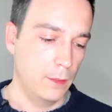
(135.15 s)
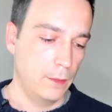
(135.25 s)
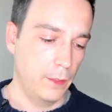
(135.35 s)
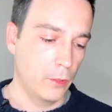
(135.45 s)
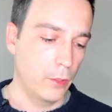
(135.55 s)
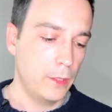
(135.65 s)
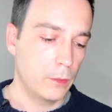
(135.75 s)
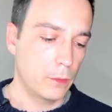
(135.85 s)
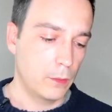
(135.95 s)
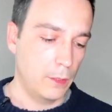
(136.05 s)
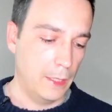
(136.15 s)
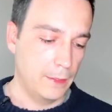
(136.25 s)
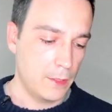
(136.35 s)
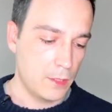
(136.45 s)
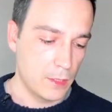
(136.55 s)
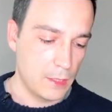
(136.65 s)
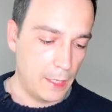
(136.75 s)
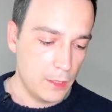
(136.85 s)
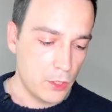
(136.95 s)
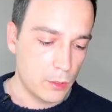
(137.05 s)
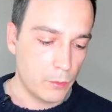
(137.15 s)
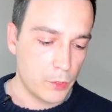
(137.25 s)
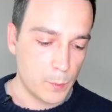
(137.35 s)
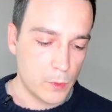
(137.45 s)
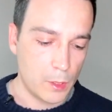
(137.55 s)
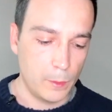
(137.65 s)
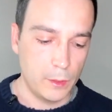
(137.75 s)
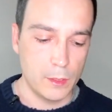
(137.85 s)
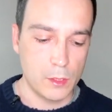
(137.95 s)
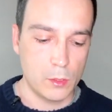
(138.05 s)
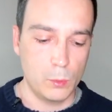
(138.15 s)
the decorator attaches additional responsibilities